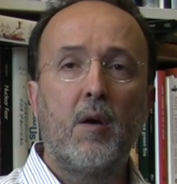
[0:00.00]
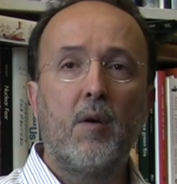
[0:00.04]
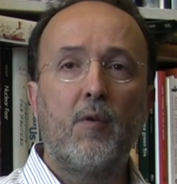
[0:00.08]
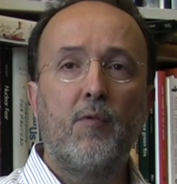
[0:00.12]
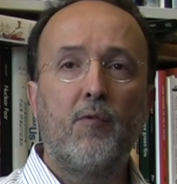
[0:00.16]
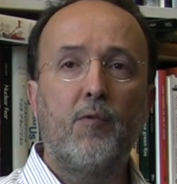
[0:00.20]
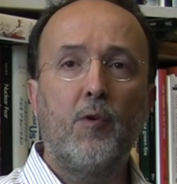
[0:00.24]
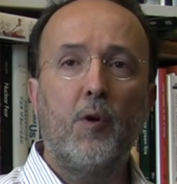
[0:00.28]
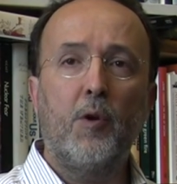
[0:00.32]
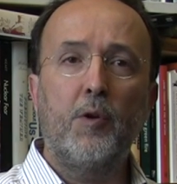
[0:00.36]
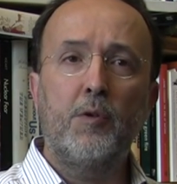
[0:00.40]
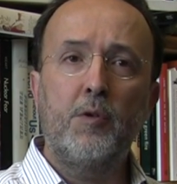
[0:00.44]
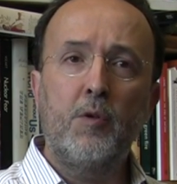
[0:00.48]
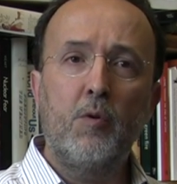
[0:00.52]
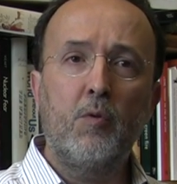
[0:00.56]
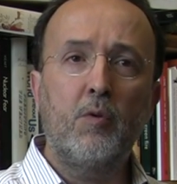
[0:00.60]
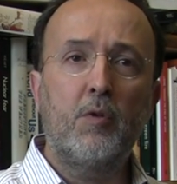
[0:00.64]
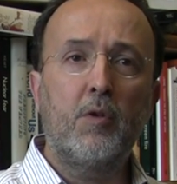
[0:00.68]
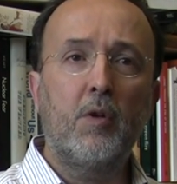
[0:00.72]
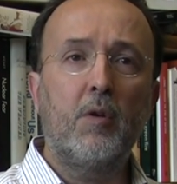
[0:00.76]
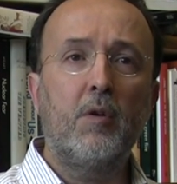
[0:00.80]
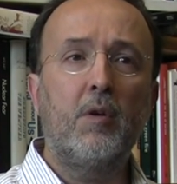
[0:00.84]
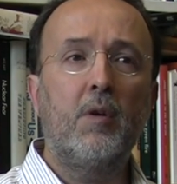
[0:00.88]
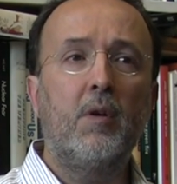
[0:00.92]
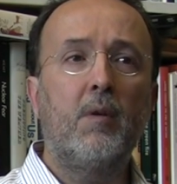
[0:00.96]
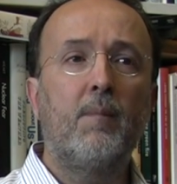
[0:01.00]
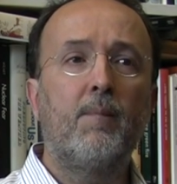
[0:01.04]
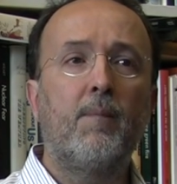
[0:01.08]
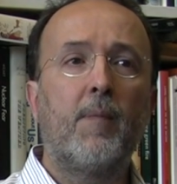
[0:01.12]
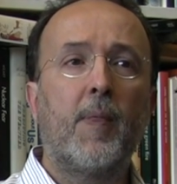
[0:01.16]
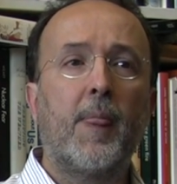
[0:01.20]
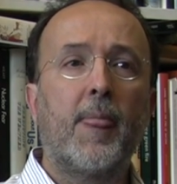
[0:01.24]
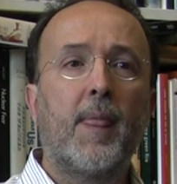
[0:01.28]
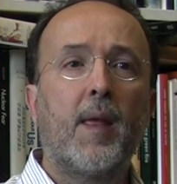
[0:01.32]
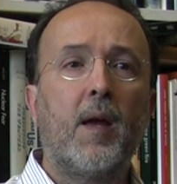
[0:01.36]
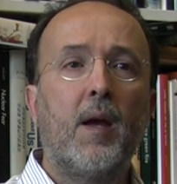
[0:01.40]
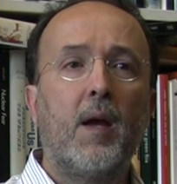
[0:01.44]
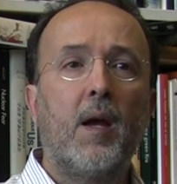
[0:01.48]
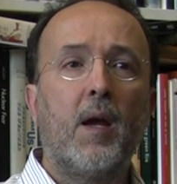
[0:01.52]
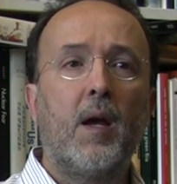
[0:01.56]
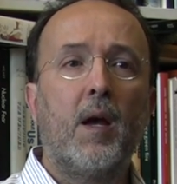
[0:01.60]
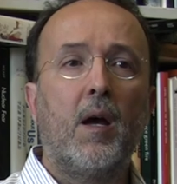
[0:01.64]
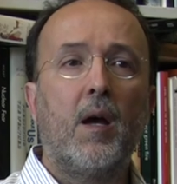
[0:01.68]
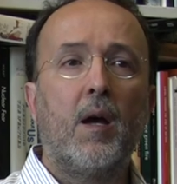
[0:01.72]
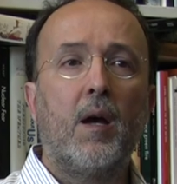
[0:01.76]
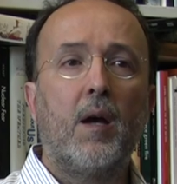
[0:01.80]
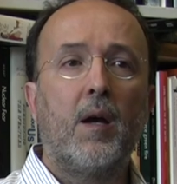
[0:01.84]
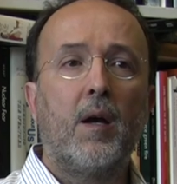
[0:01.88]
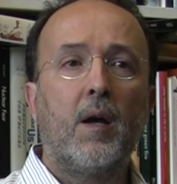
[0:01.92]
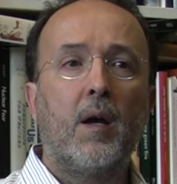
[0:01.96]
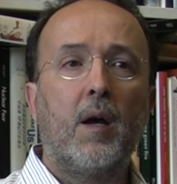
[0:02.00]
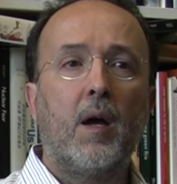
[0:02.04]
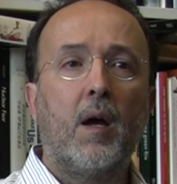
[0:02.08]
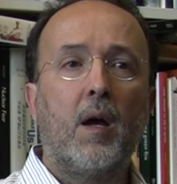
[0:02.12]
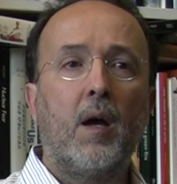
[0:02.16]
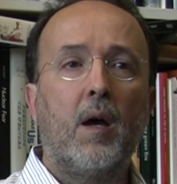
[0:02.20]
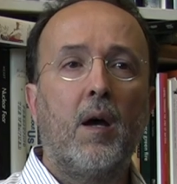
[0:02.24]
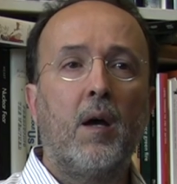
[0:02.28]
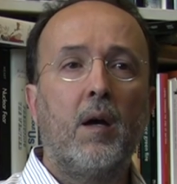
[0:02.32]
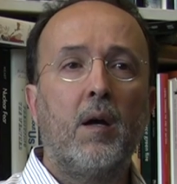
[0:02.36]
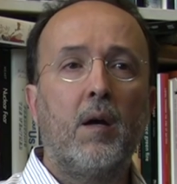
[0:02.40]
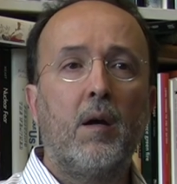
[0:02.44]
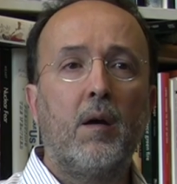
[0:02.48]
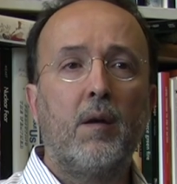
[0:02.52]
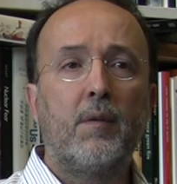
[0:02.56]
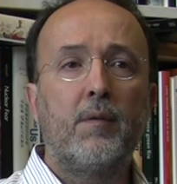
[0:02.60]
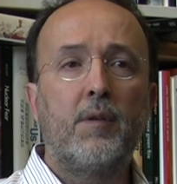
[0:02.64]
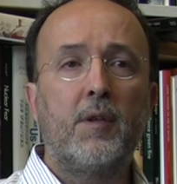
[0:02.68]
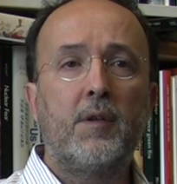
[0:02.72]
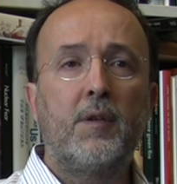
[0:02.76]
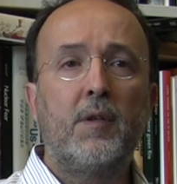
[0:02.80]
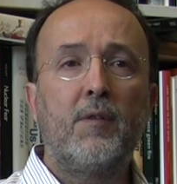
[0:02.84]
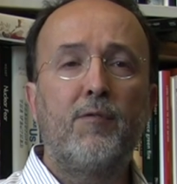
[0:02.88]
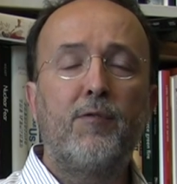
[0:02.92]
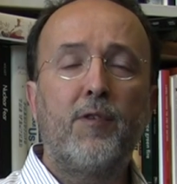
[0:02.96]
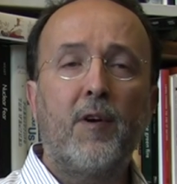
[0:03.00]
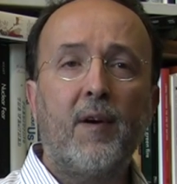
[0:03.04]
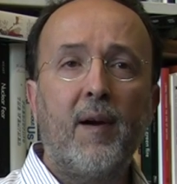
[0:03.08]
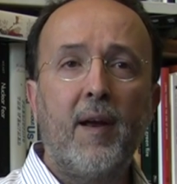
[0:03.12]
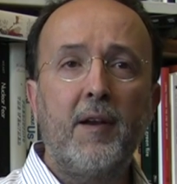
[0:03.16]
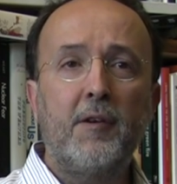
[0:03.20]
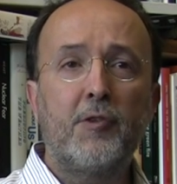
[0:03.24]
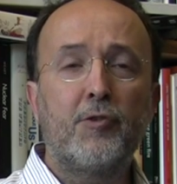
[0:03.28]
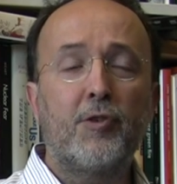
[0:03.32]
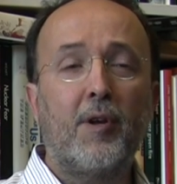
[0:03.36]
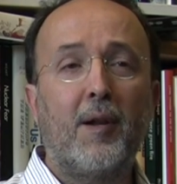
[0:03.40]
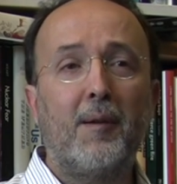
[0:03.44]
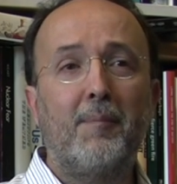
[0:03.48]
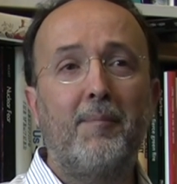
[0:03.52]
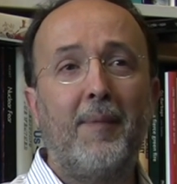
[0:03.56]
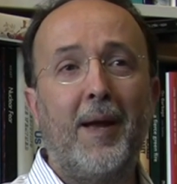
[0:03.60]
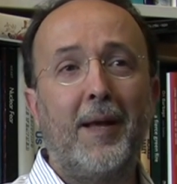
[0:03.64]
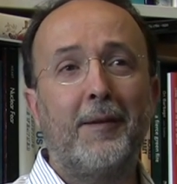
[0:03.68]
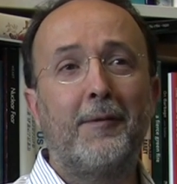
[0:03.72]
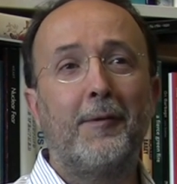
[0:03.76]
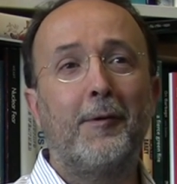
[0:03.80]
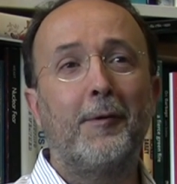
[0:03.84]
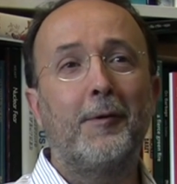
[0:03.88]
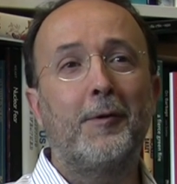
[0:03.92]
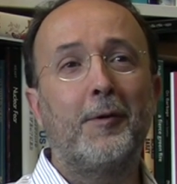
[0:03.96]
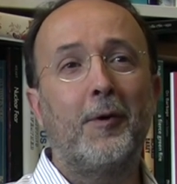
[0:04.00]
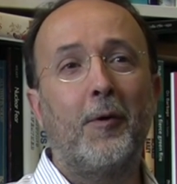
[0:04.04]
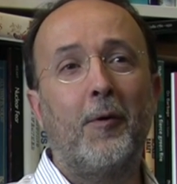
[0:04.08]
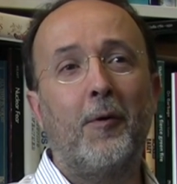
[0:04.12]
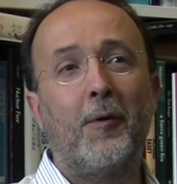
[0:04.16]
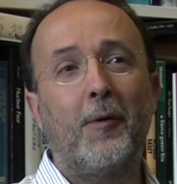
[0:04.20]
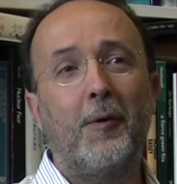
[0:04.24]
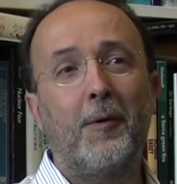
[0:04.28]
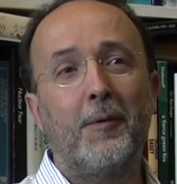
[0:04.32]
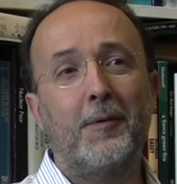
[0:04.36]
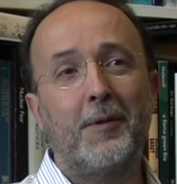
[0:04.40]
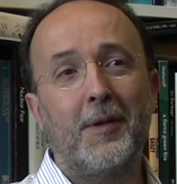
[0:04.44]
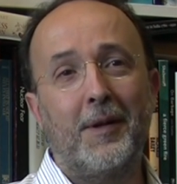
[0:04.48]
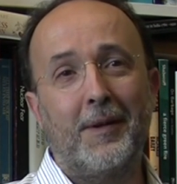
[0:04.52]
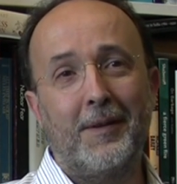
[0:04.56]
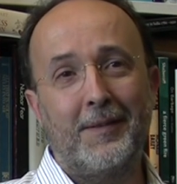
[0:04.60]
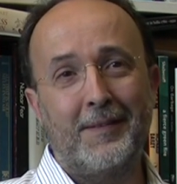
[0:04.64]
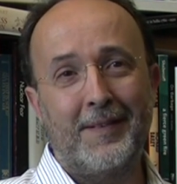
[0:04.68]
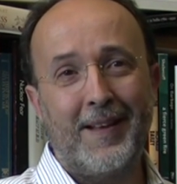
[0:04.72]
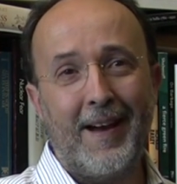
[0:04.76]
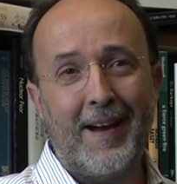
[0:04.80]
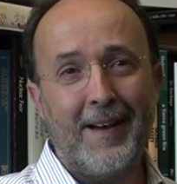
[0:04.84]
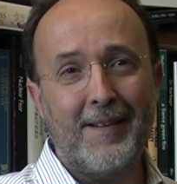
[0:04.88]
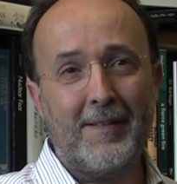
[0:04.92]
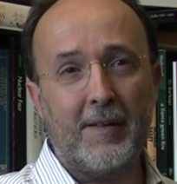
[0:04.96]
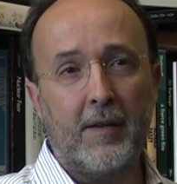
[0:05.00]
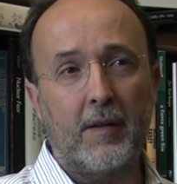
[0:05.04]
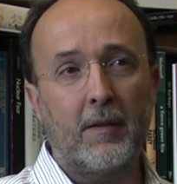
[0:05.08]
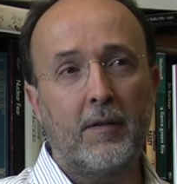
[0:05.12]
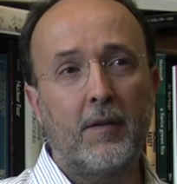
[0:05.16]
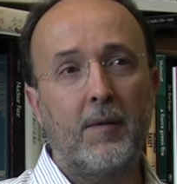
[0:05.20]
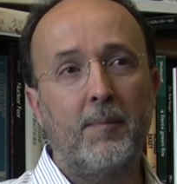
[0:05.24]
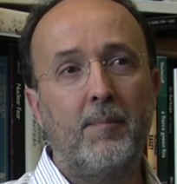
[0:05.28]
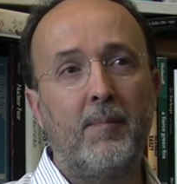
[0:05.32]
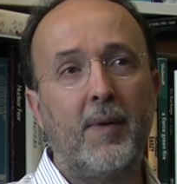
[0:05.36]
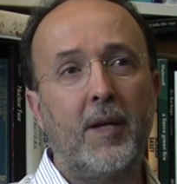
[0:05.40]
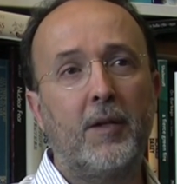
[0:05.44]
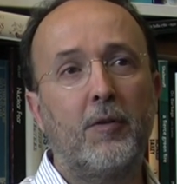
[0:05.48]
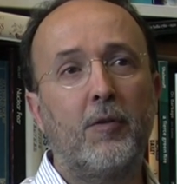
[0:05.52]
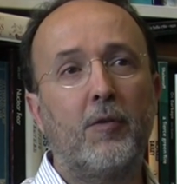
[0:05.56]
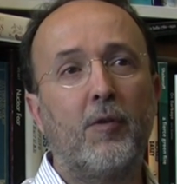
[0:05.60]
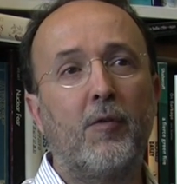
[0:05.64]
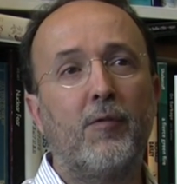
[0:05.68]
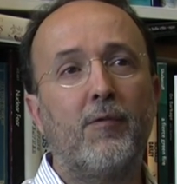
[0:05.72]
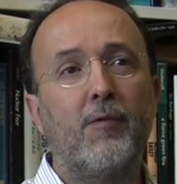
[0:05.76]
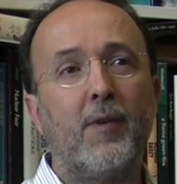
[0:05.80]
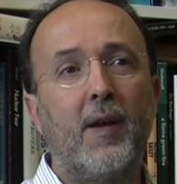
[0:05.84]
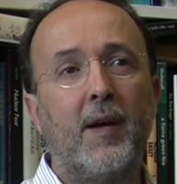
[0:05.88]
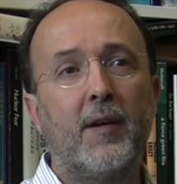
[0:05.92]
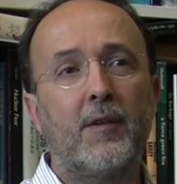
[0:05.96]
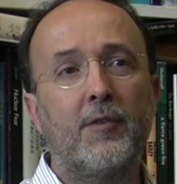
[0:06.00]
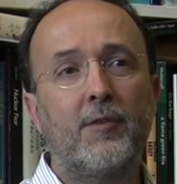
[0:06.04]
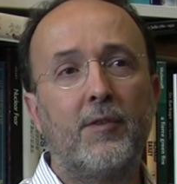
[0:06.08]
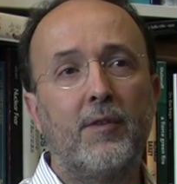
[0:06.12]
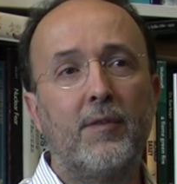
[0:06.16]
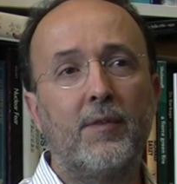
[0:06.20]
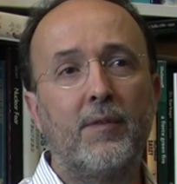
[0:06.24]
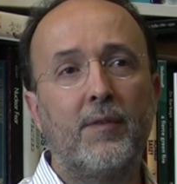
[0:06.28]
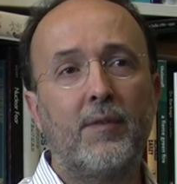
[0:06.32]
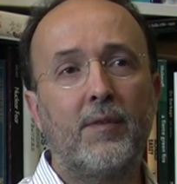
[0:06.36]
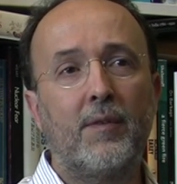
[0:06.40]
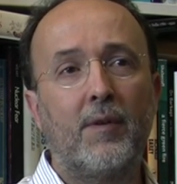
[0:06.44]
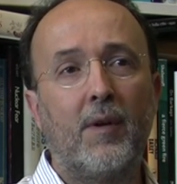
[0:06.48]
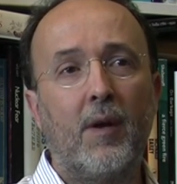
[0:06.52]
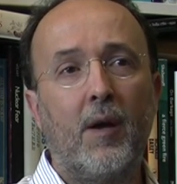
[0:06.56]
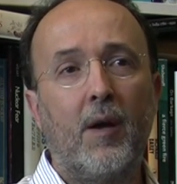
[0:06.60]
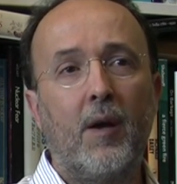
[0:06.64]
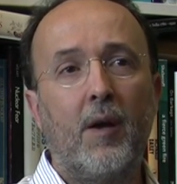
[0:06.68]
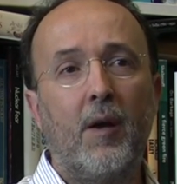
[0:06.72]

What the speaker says: For Newton, the differential method or the direct method of fluxions